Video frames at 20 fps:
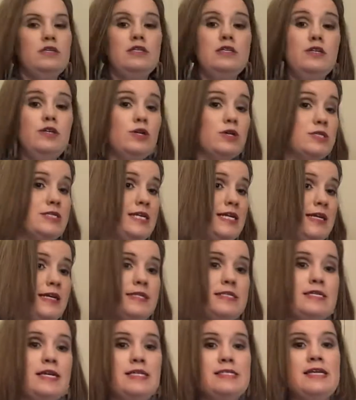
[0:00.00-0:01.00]
Your
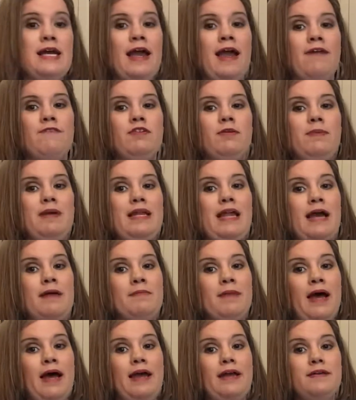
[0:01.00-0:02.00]
sentence doesn't have to be like
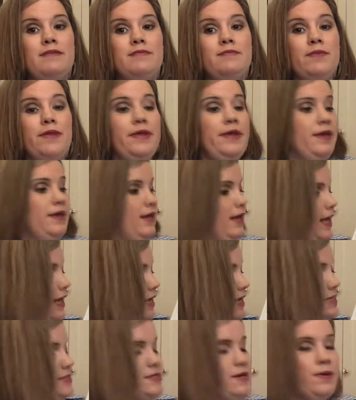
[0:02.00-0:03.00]
mine. And
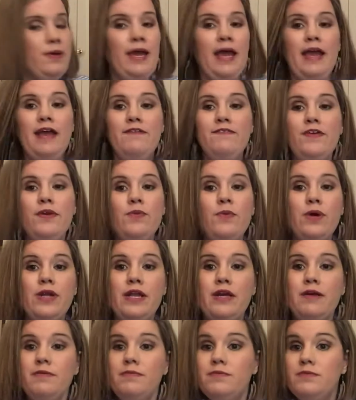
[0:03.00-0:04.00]
it's okay if you
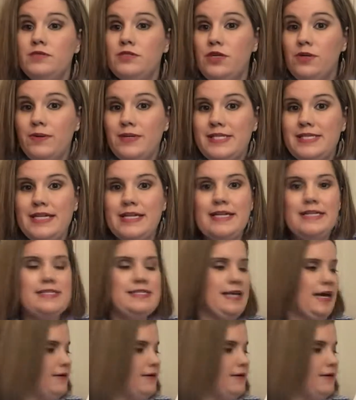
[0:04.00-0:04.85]
want to do a sentence like